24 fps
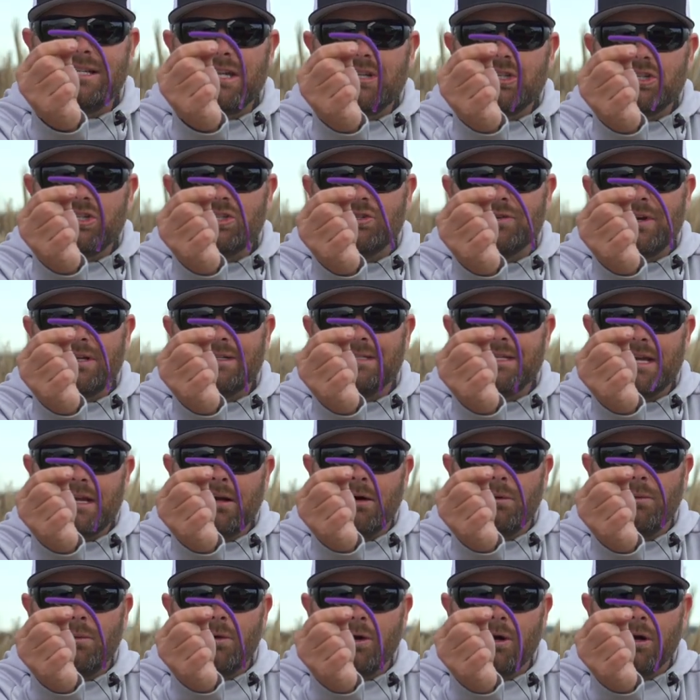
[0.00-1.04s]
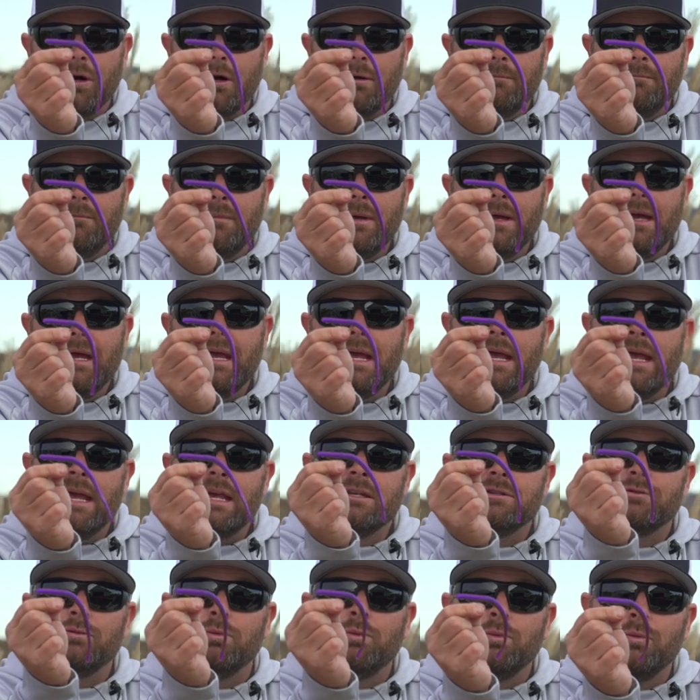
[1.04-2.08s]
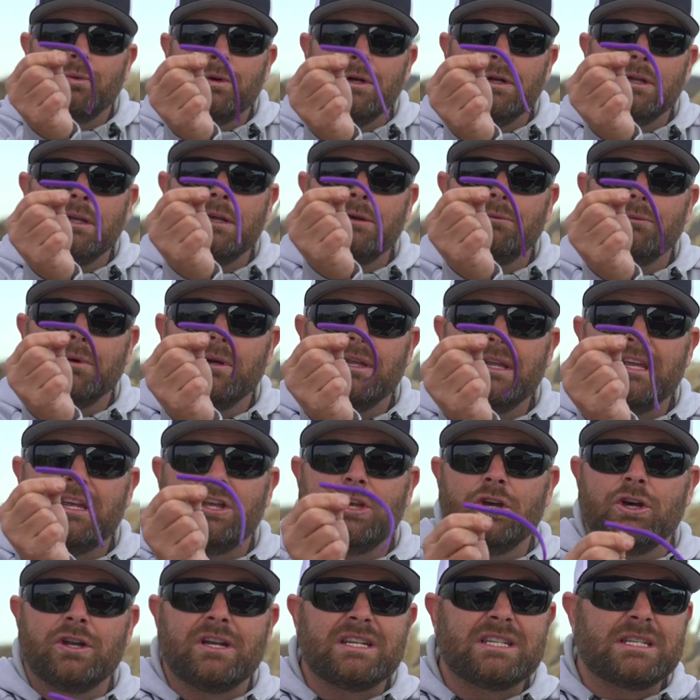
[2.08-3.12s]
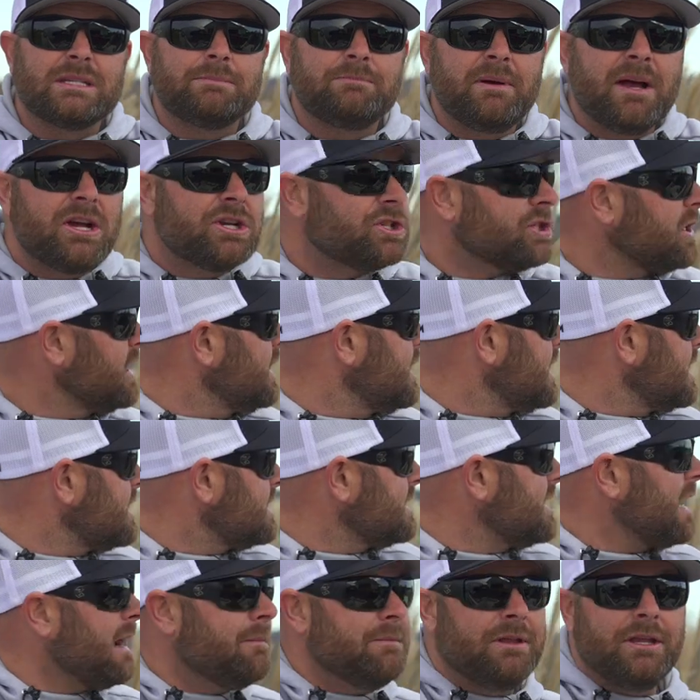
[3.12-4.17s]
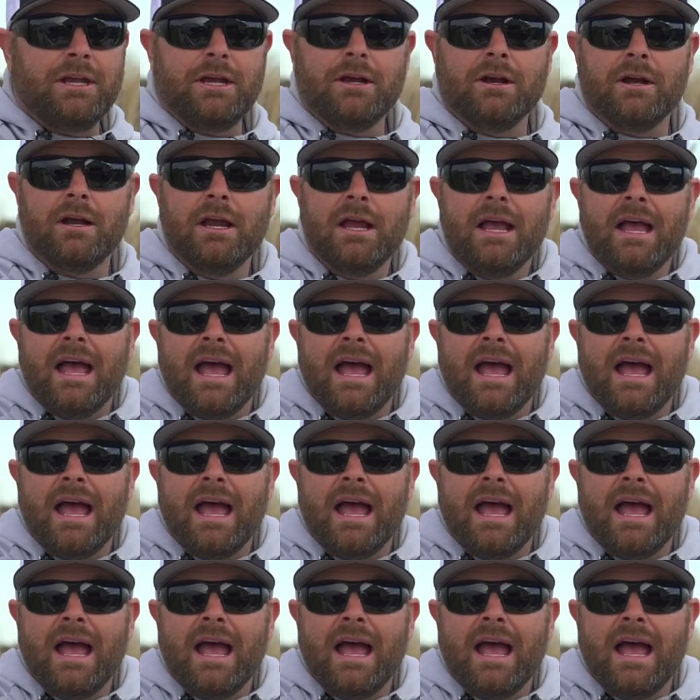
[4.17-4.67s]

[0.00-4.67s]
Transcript: inch straight tail worm is really, really good, especially this time of the year